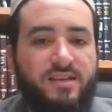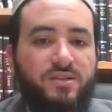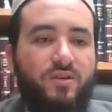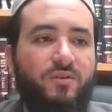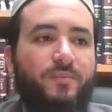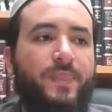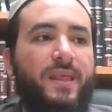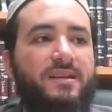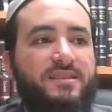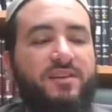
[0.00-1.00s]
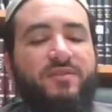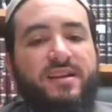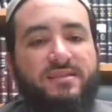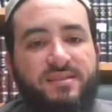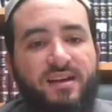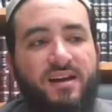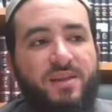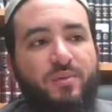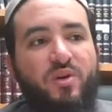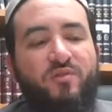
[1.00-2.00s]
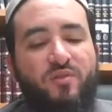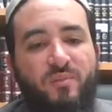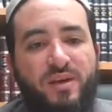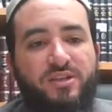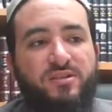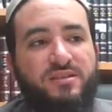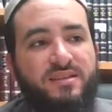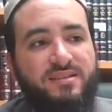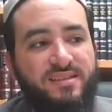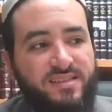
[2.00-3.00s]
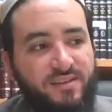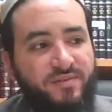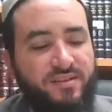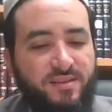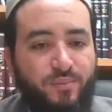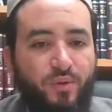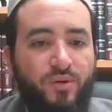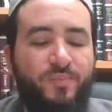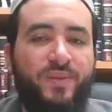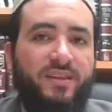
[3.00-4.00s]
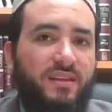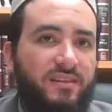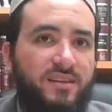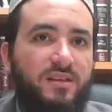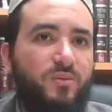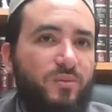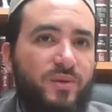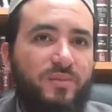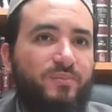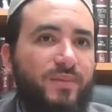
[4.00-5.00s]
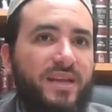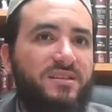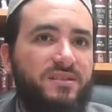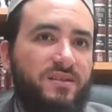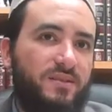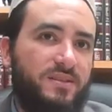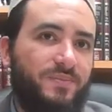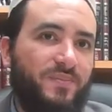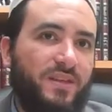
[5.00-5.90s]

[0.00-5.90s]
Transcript: So Sefer Yetzirah, the book of formation, is a sefer. It's a book that deals with many secrets.